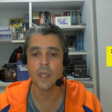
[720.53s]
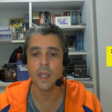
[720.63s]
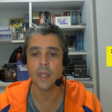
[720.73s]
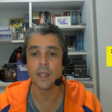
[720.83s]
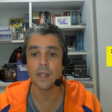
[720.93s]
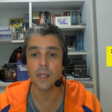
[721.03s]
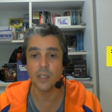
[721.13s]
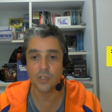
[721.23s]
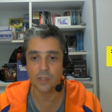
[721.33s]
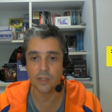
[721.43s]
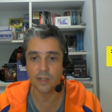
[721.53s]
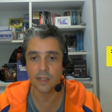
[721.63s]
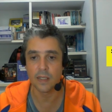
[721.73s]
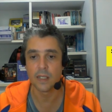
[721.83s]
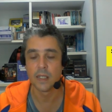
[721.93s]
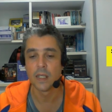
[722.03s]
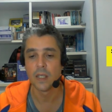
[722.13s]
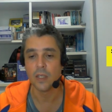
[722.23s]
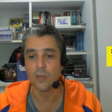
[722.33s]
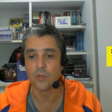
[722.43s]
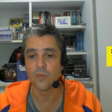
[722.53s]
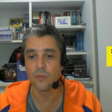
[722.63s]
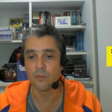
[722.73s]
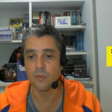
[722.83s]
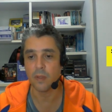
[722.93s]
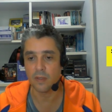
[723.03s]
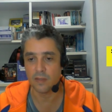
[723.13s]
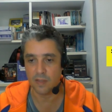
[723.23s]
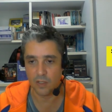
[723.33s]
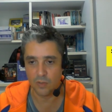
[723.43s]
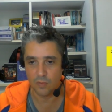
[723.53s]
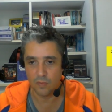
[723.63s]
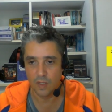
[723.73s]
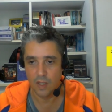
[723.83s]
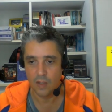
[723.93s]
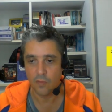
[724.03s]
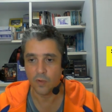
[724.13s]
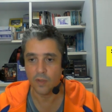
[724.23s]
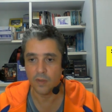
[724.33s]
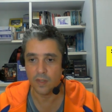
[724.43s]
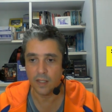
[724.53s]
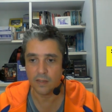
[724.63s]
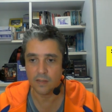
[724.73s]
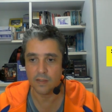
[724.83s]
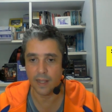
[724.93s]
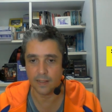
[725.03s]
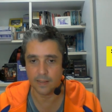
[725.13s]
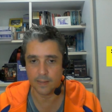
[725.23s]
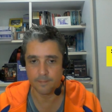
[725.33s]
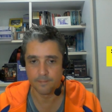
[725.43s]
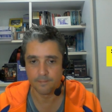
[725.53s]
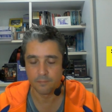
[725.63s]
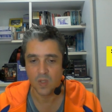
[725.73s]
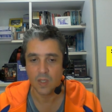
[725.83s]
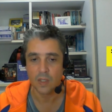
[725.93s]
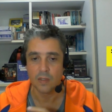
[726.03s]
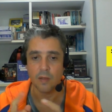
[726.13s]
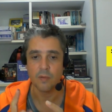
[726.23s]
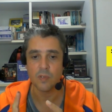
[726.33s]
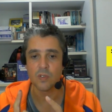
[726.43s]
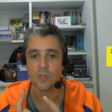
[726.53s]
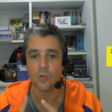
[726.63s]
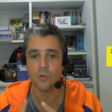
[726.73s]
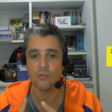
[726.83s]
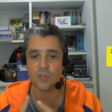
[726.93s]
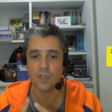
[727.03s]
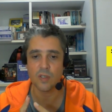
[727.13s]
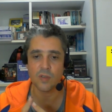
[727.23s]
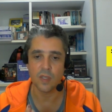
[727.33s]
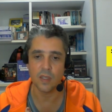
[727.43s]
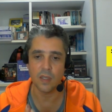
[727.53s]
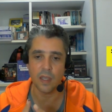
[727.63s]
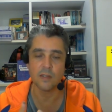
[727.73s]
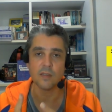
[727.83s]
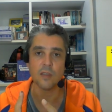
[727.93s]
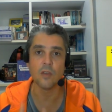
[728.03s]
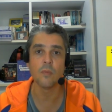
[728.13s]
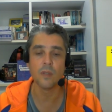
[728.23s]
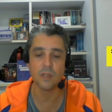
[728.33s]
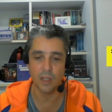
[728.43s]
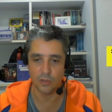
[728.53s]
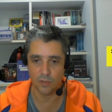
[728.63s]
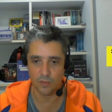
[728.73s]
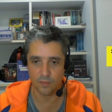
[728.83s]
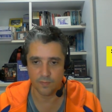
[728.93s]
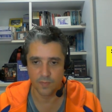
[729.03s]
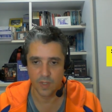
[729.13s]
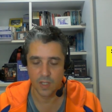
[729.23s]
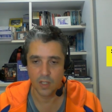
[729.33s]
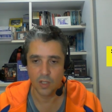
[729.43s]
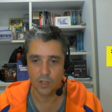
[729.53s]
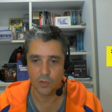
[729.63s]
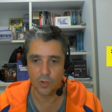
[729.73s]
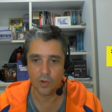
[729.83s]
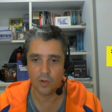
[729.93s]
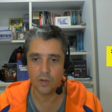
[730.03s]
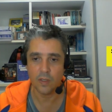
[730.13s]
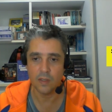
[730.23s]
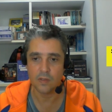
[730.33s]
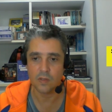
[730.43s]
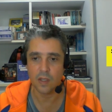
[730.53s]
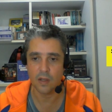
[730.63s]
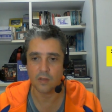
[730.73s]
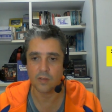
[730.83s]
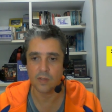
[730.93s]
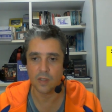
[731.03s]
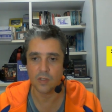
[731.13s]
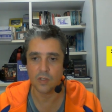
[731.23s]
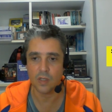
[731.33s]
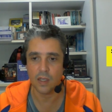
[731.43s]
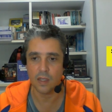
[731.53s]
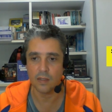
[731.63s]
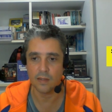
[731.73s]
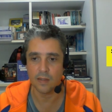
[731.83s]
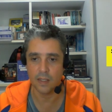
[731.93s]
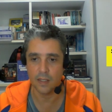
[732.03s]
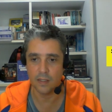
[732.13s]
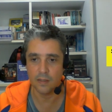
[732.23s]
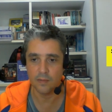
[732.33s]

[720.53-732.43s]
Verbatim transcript: and allegedly useful thematization for the things that there is no such thing as human nature, nor is there such a thing